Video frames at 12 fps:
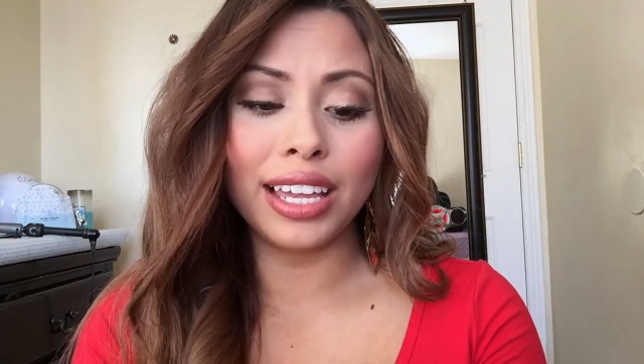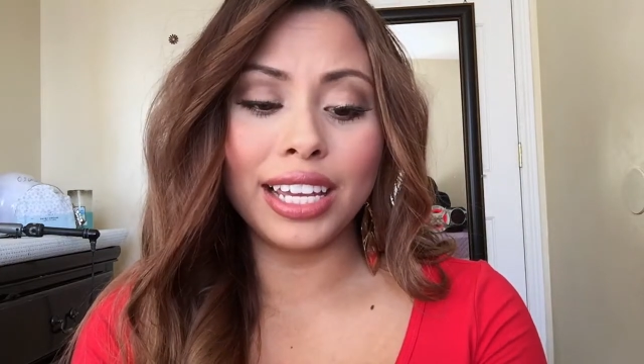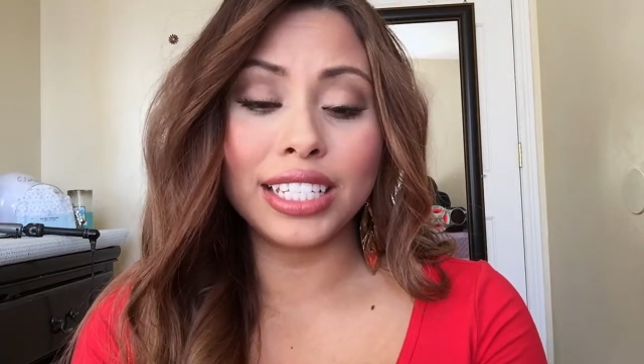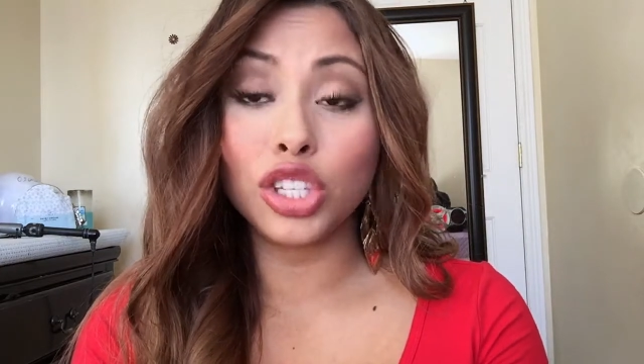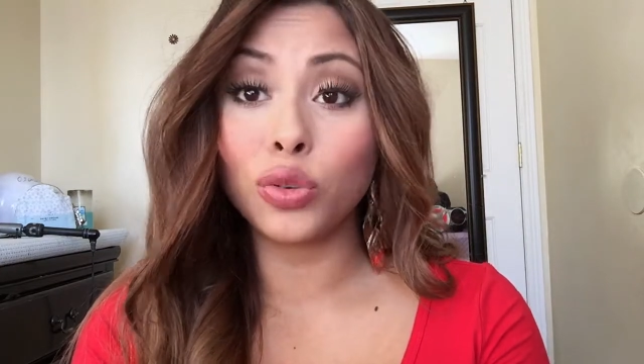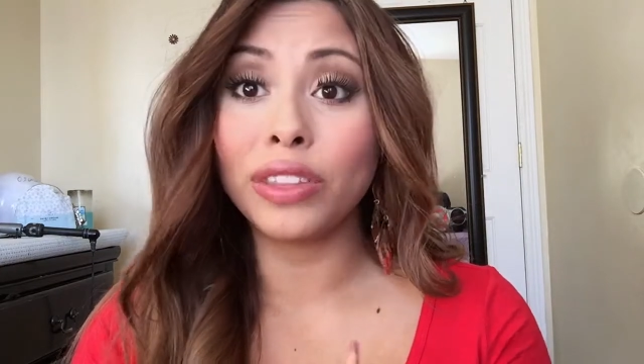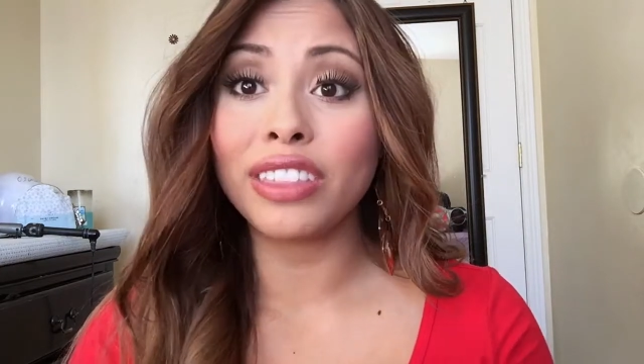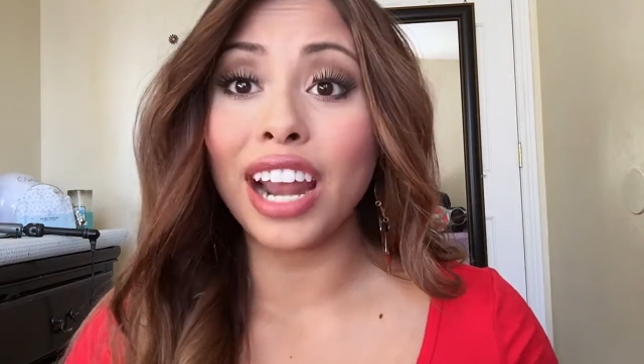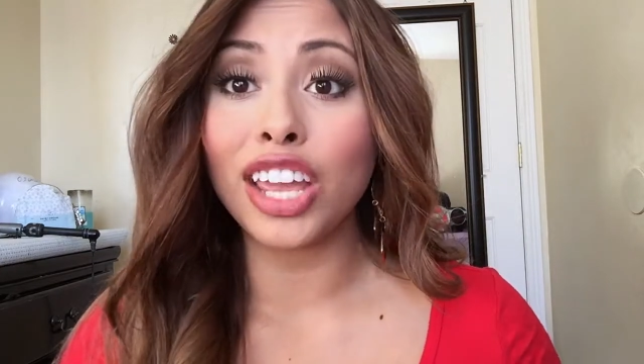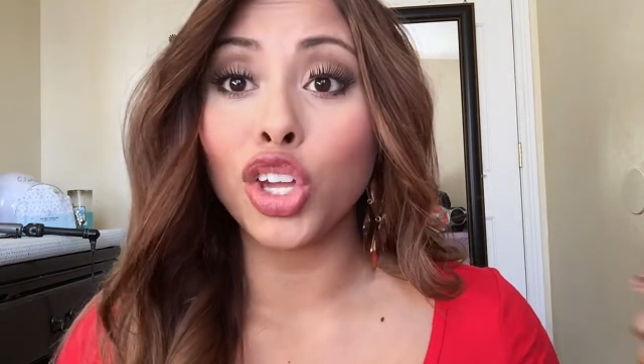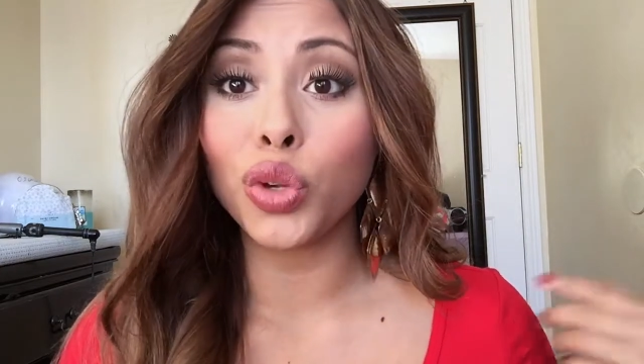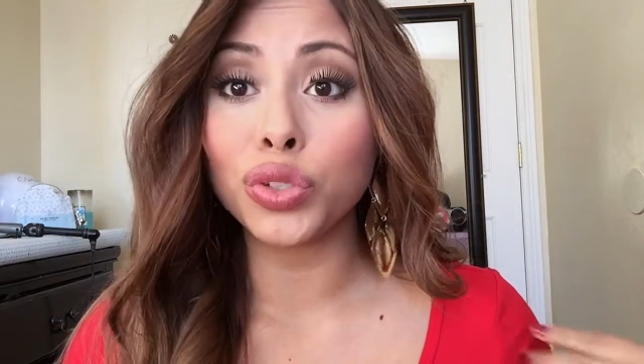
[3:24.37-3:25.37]
It is the one that
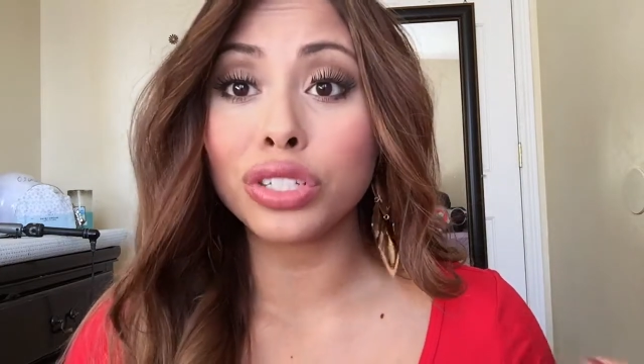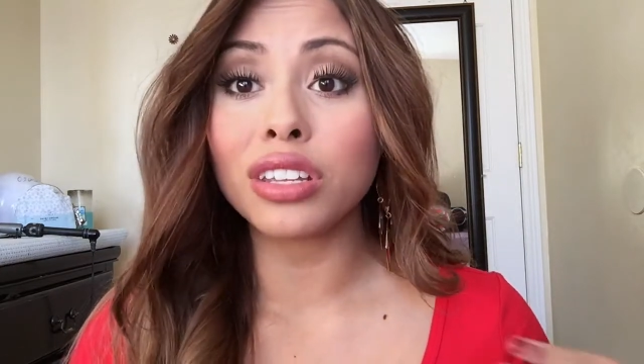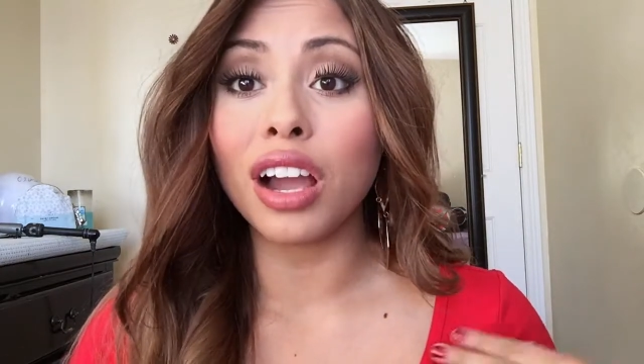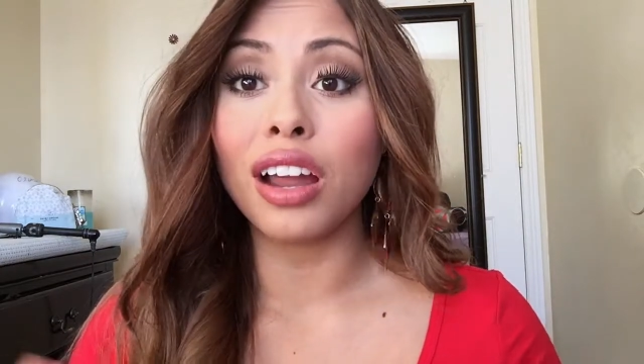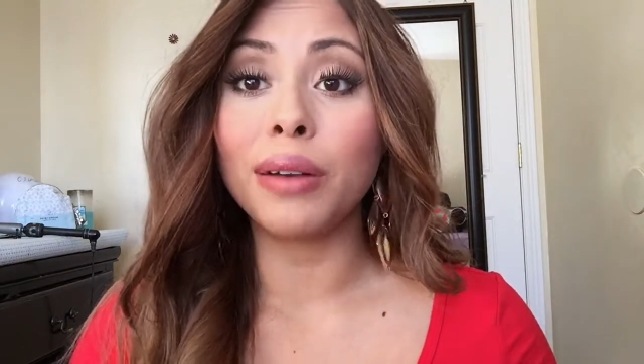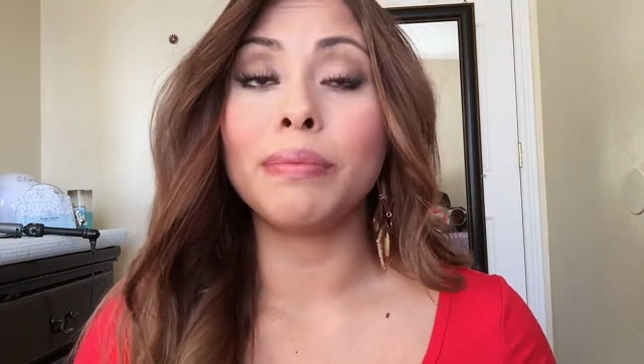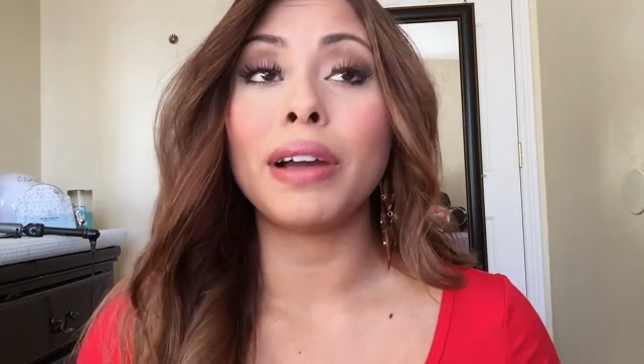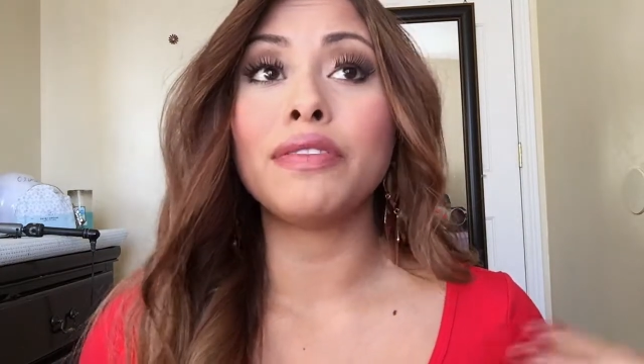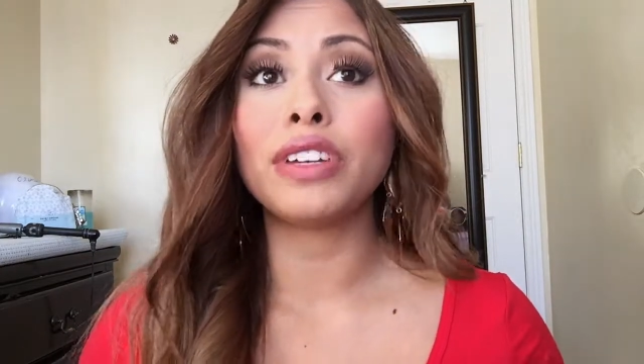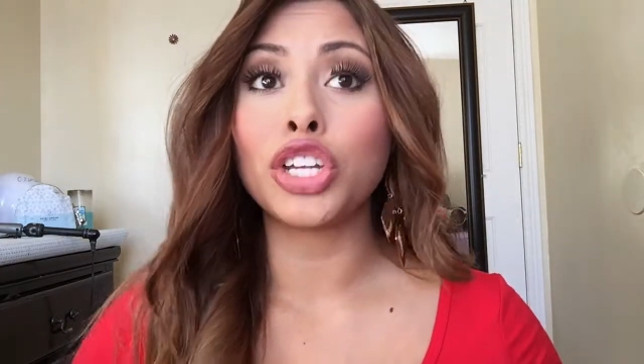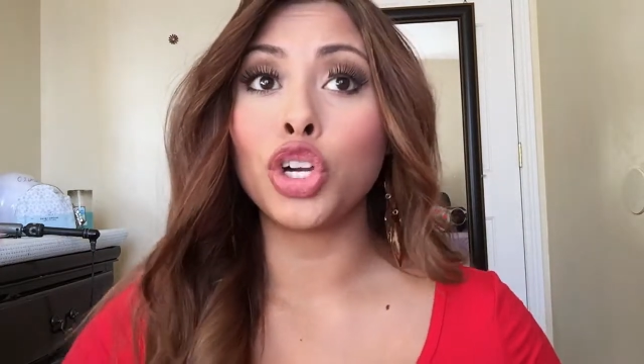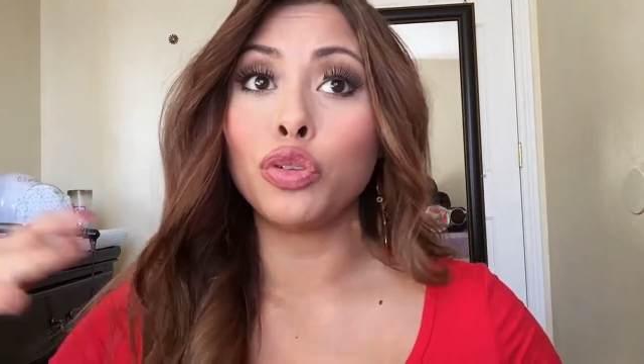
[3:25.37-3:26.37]
I used on my
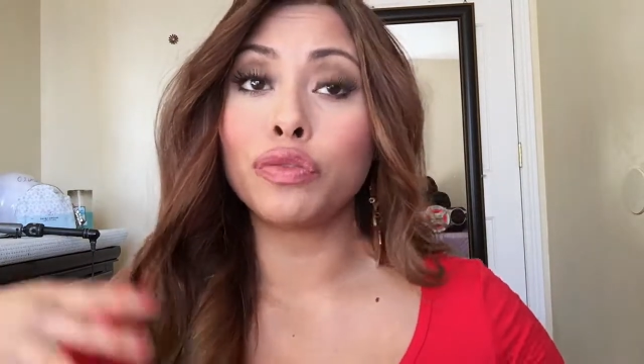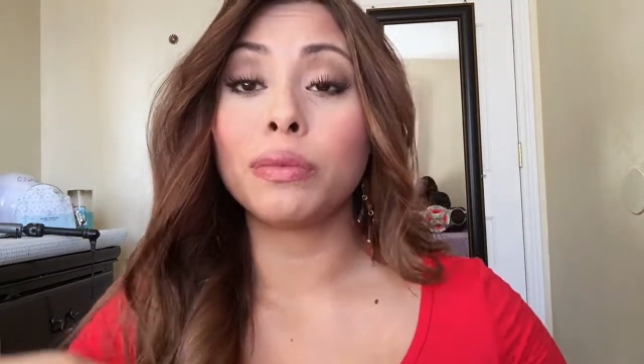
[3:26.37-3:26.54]
video